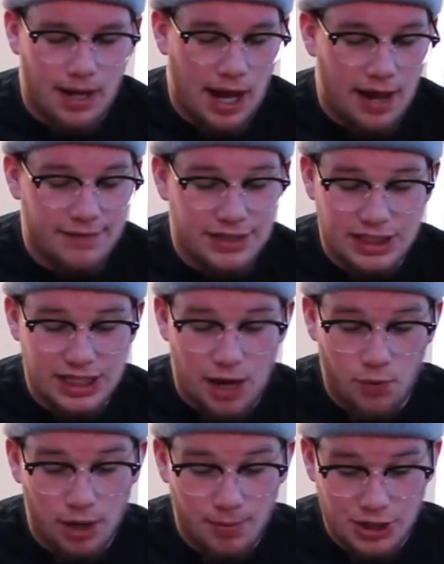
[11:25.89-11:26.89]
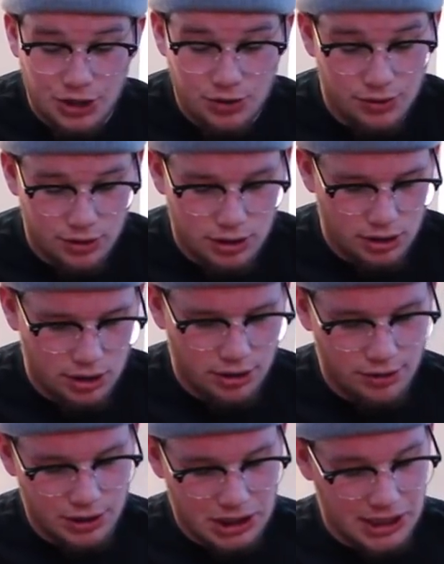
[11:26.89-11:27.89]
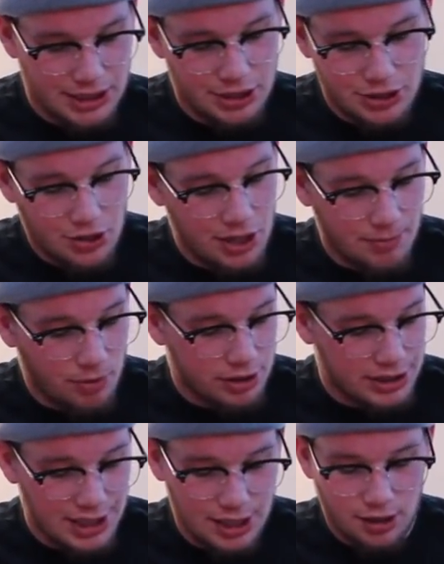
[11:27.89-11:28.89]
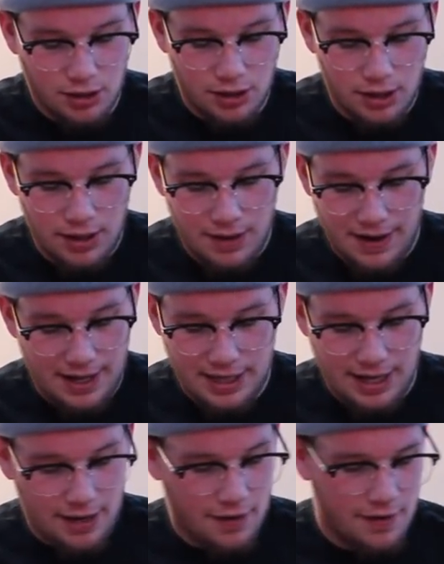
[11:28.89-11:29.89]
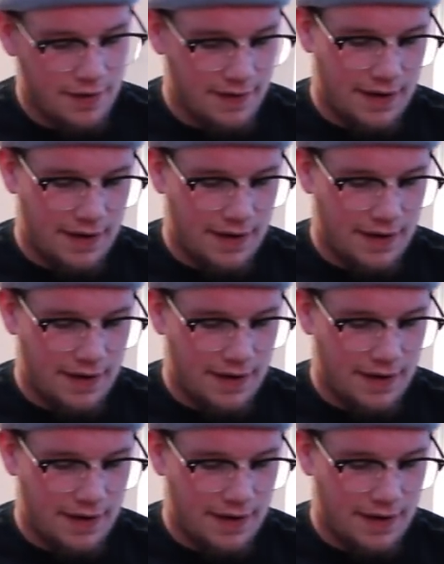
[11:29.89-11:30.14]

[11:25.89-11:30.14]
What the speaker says: Obviously, I wear my shoes. You see the dirty marks here and there.